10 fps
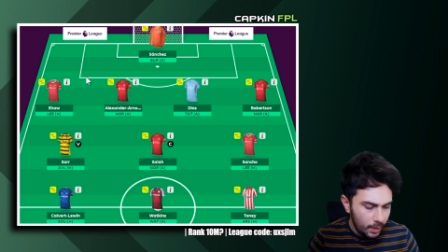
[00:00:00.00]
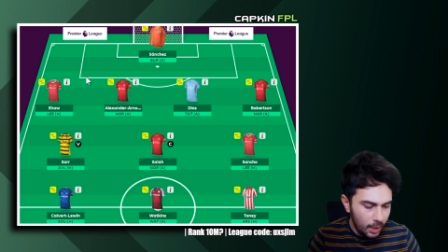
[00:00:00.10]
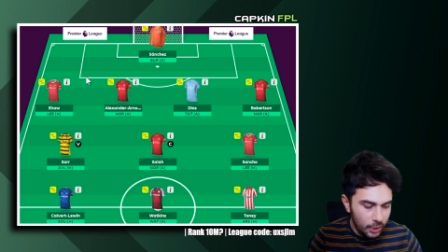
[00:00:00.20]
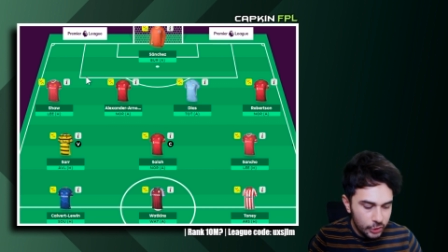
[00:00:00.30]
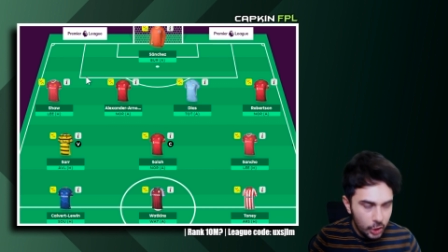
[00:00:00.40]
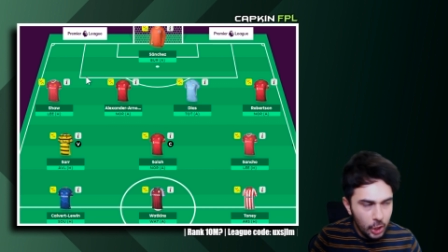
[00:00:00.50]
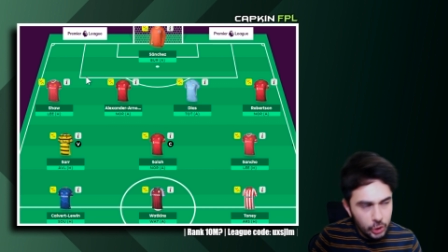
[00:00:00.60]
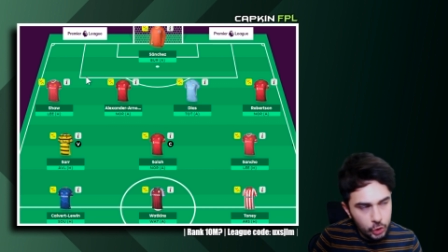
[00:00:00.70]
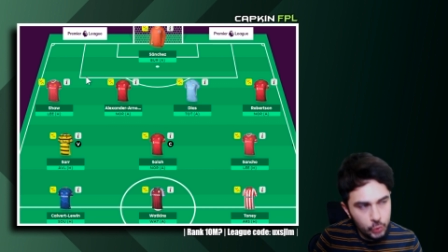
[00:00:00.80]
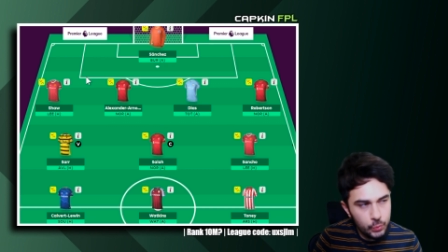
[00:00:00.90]
I
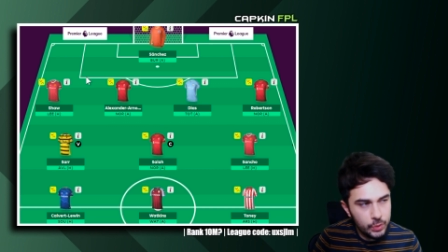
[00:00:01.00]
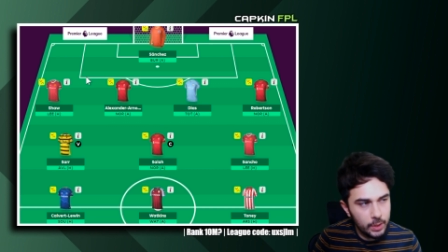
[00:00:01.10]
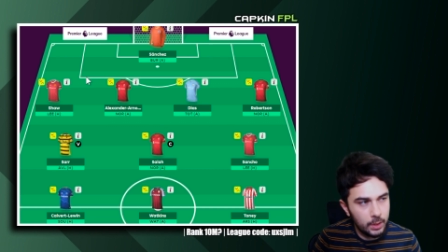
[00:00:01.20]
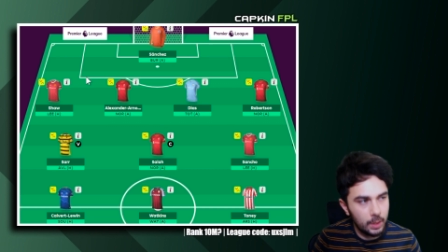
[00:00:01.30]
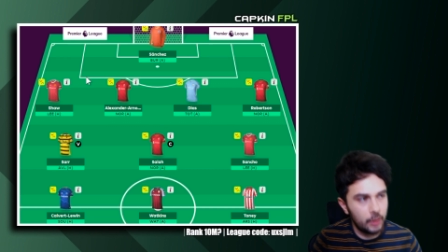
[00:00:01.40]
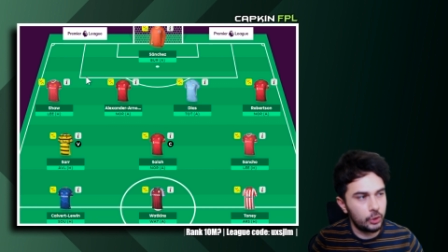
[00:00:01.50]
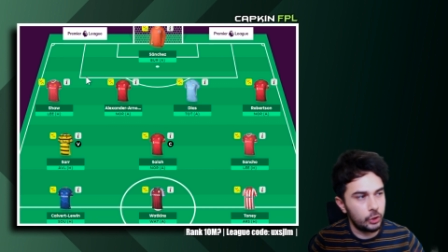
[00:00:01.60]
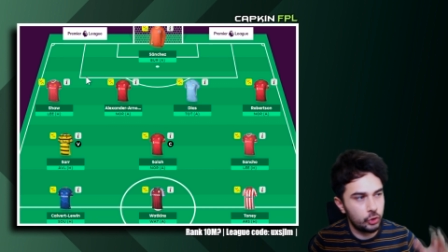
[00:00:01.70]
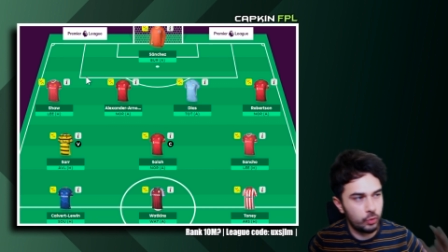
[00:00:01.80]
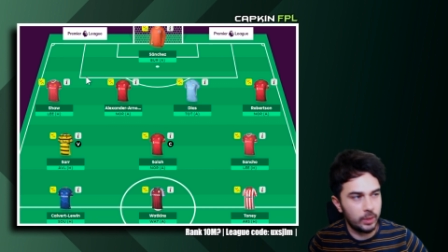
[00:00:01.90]
started using the
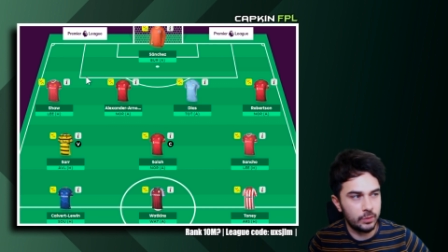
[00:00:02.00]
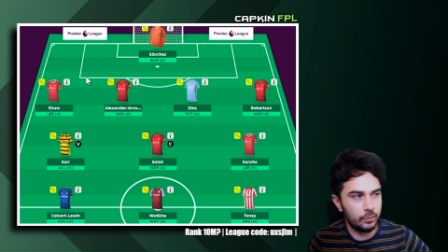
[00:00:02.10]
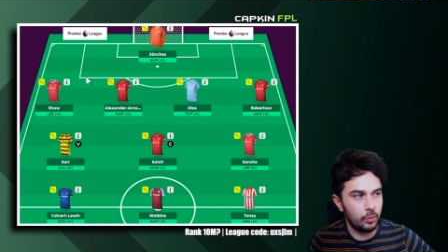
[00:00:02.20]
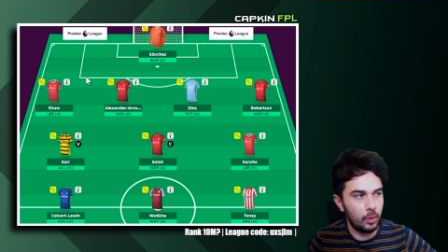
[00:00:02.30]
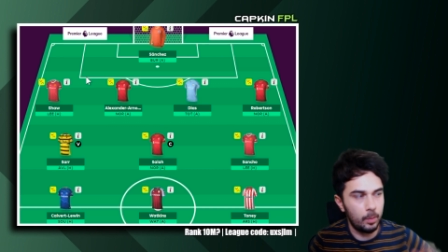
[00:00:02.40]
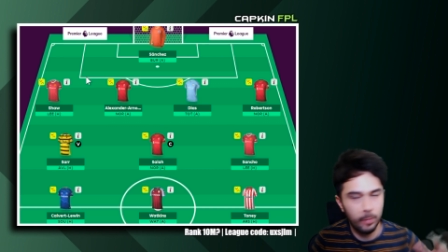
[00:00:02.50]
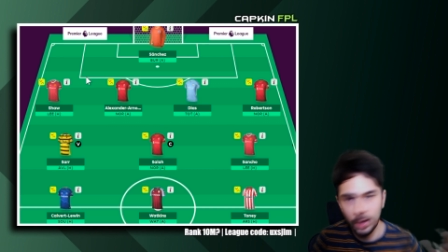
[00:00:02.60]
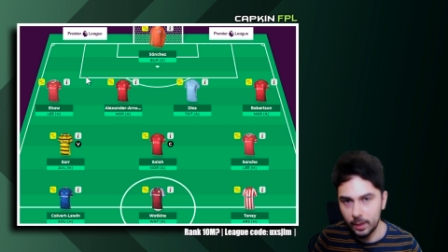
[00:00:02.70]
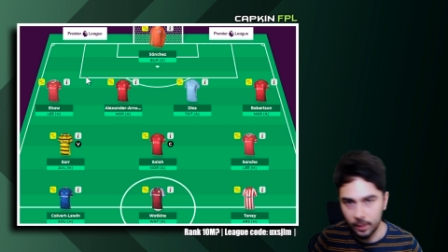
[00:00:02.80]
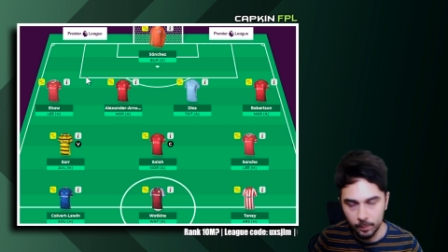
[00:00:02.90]
transfer
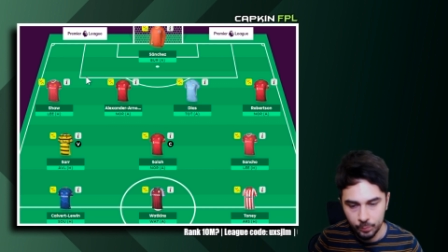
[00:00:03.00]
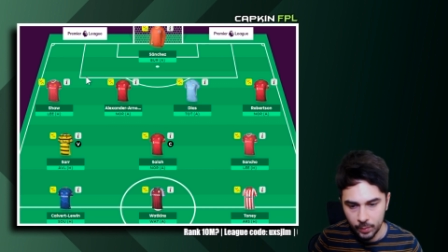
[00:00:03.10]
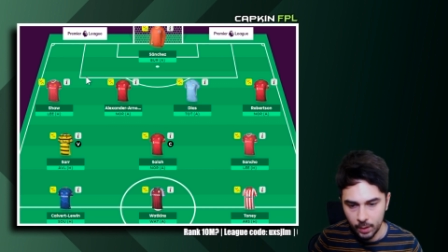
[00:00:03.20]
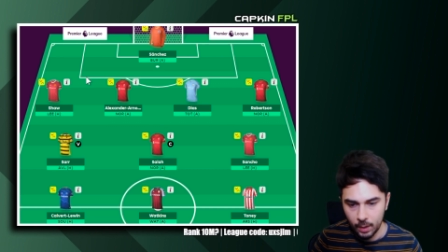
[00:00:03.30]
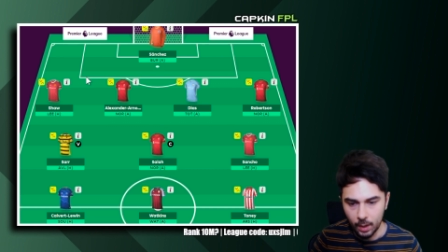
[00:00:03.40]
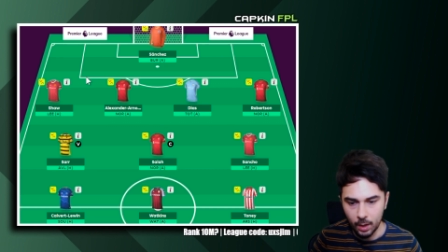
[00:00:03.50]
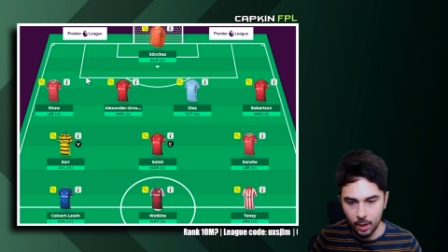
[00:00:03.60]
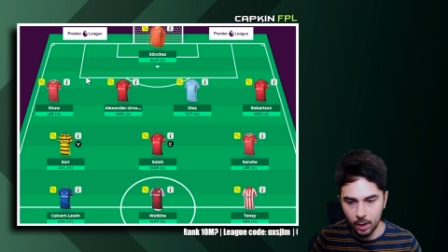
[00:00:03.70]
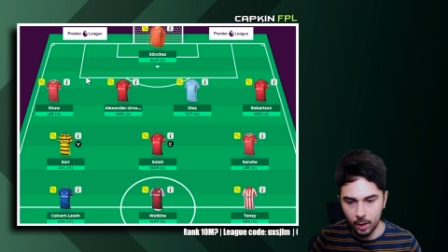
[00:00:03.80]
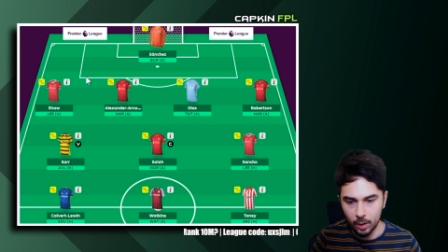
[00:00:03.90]
planner
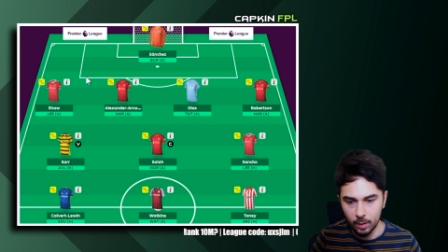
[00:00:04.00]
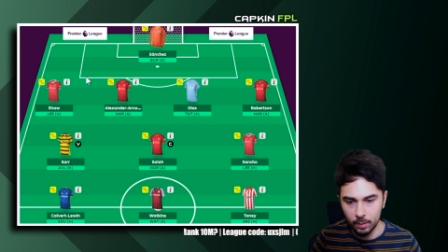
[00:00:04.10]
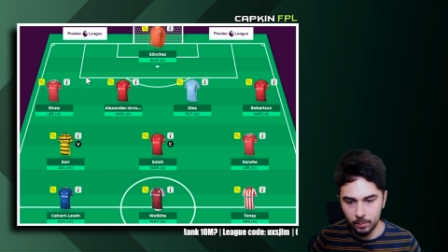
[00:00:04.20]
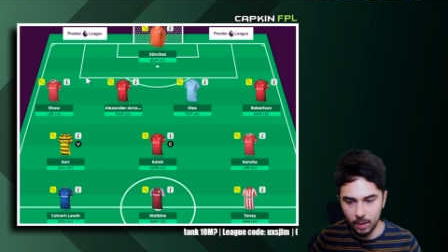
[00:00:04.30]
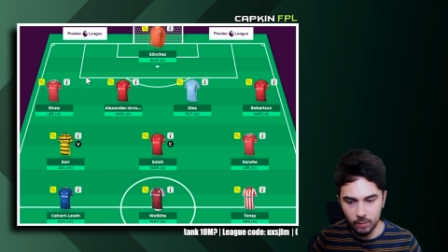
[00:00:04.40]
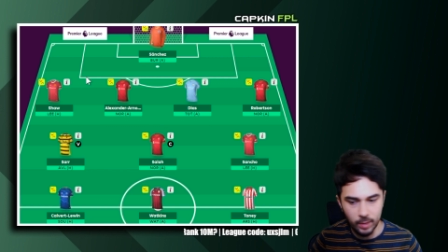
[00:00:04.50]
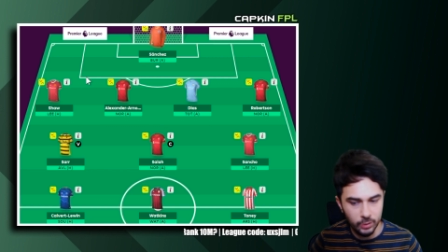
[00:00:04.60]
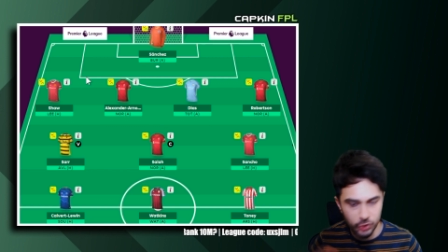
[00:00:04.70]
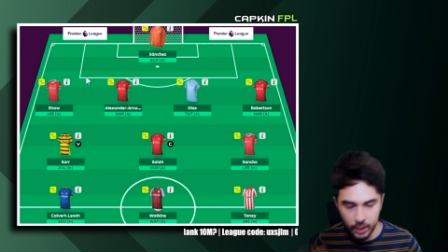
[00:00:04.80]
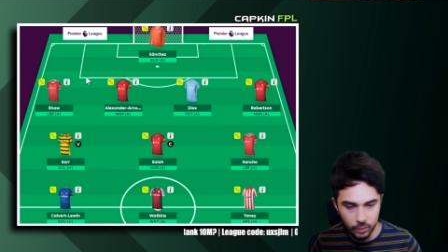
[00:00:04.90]
um, around
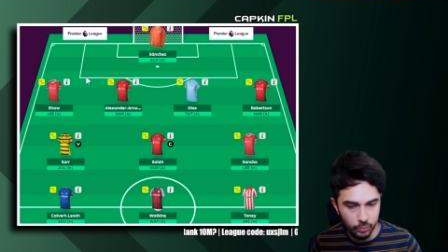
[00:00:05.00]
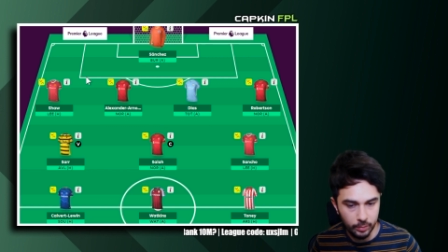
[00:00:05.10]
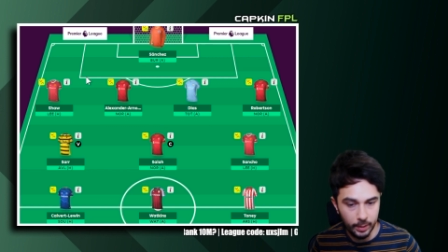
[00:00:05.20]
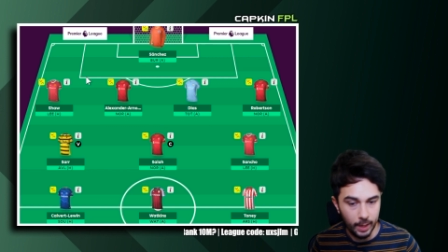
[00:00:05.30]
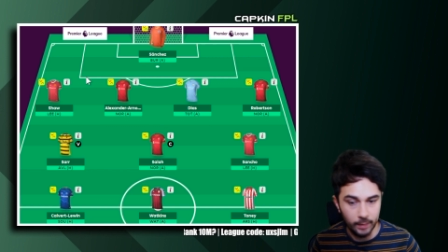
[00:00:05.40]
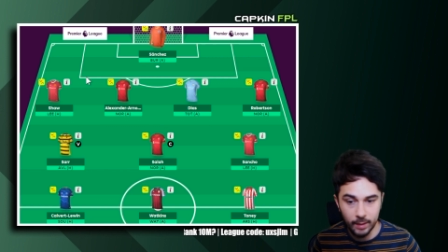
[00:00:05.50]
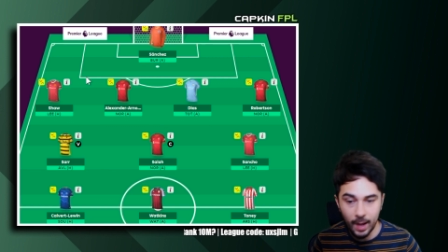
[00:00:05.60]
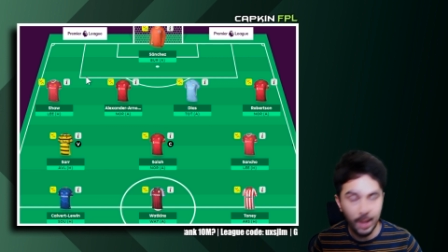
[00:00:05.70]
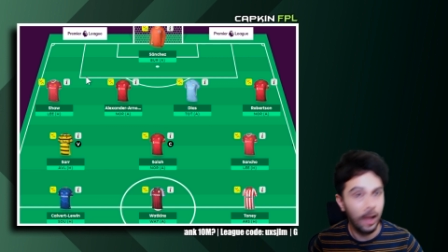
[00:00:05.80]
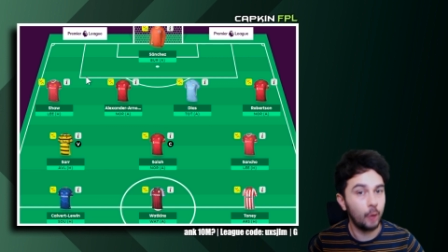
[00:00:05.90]
January, and
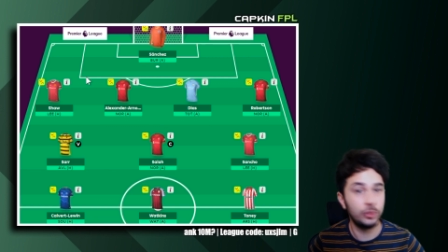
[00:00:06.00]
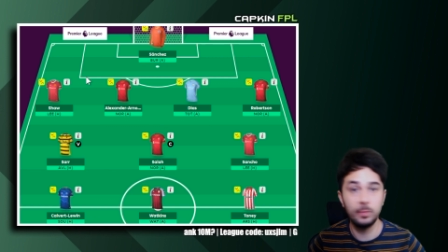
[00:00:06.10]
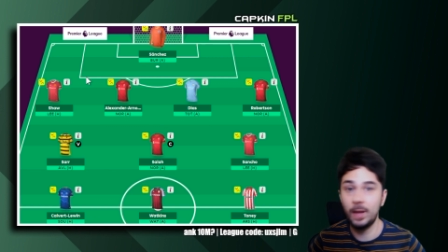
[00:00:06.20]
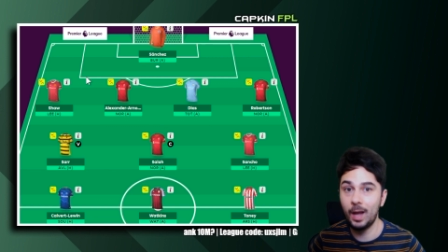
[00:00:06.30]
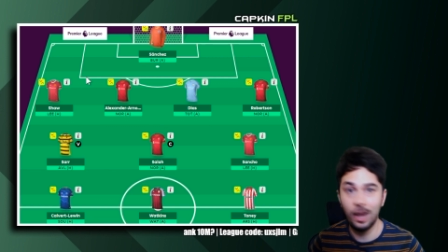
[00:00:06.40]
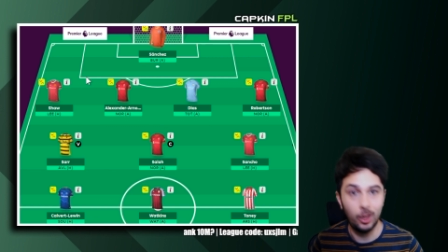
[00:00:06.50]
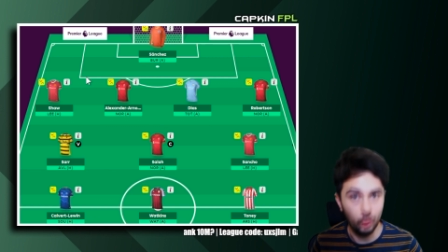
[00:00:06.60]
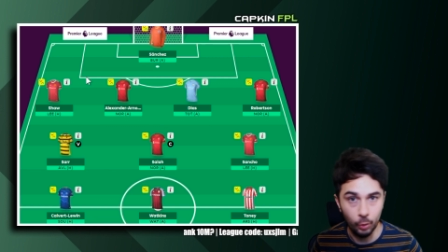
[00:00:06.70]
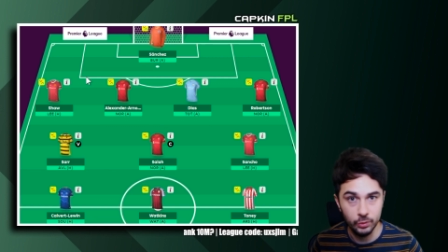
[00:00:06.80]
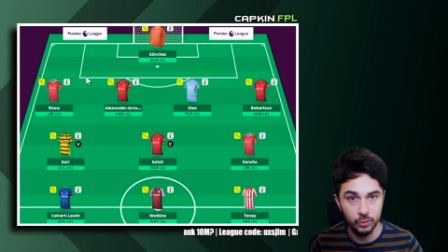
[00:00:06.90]
that helped me out a lot.